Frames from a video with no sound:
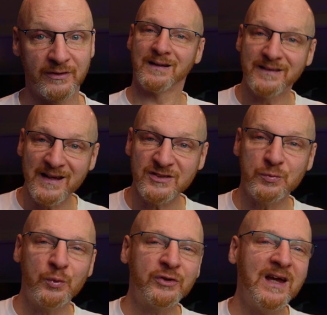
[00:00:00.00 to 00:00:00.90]
This
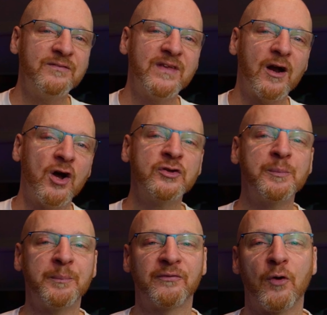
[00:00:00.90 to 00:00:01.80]
would give their
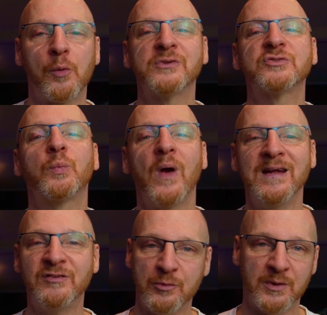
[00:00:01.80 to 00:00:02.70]
underperformance way
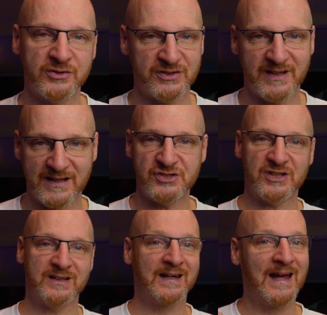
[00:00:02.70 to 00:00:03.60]
too much
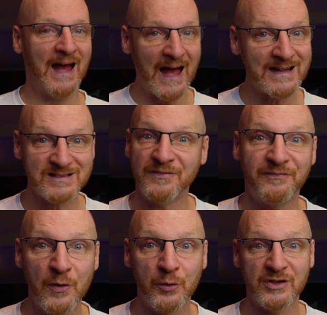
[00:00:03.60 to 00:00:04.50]
attention, as the
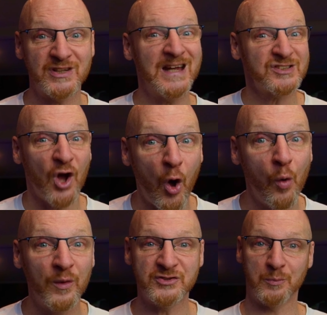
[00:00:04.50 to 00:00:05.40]
focus is
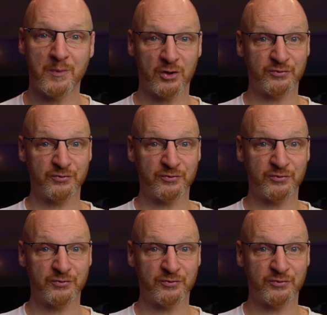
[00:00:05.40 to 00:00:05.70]
always on Max